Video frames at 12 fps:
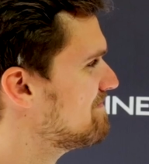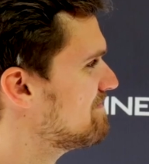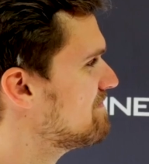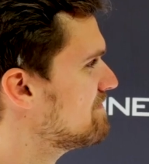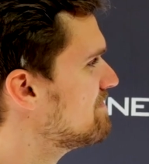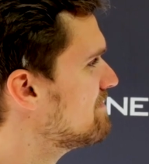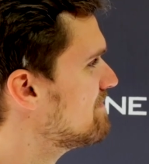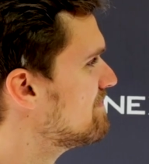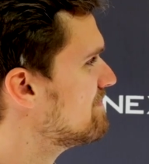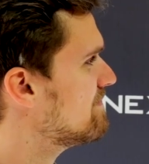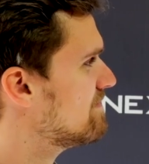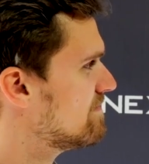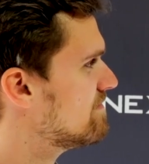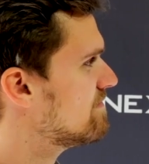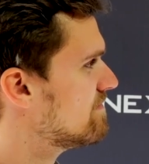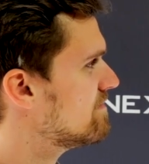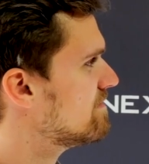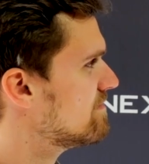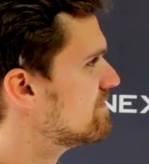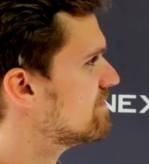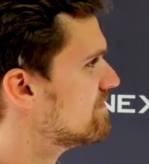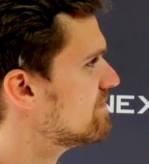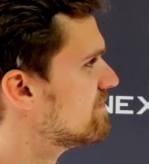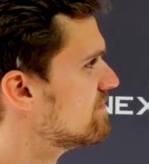
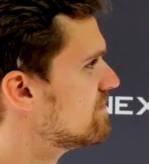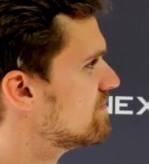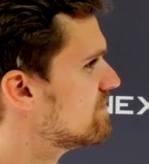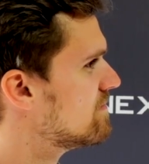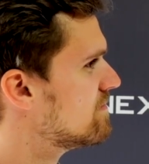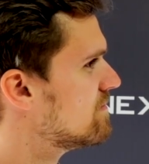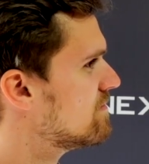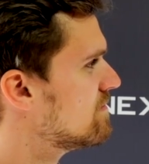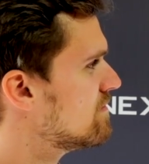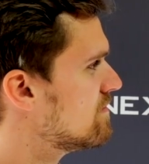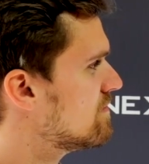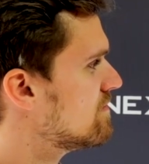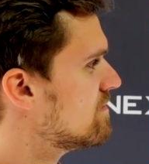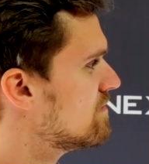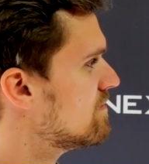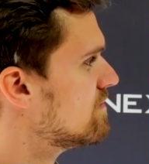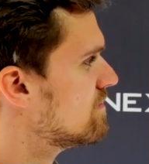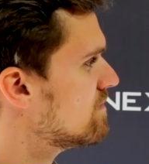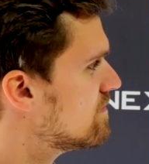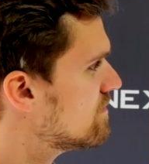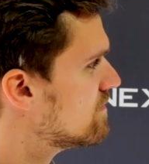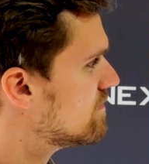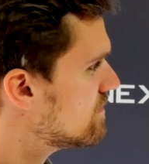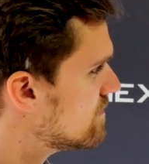
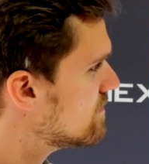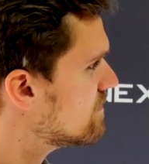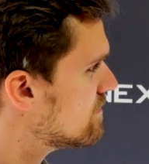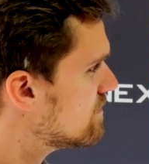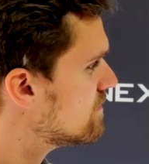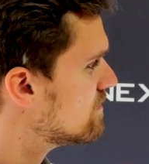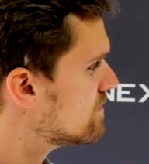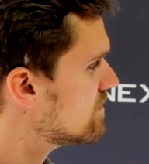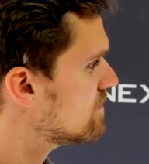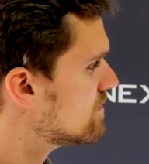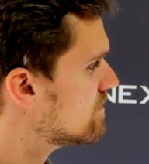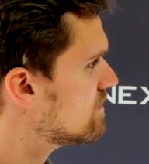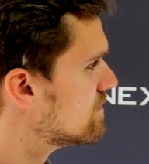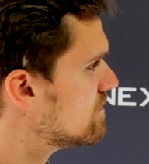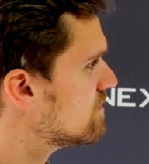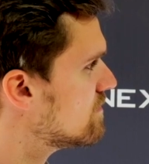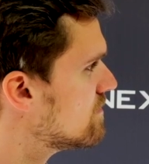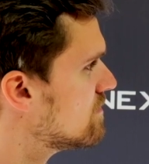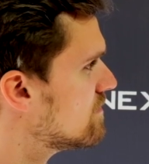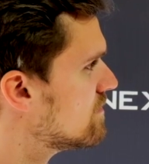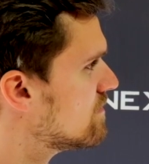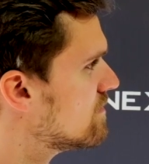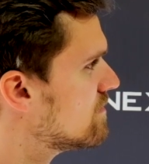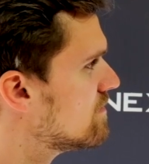
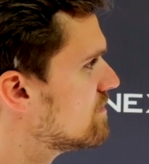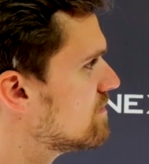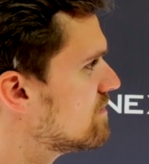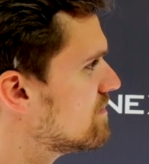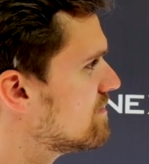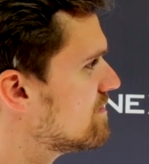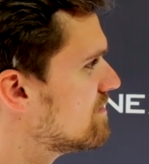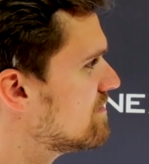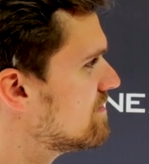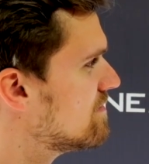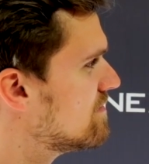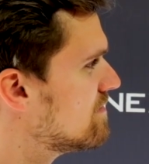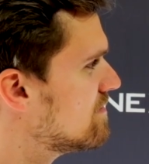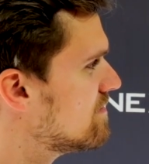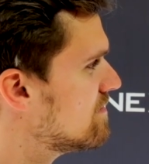(not speaking)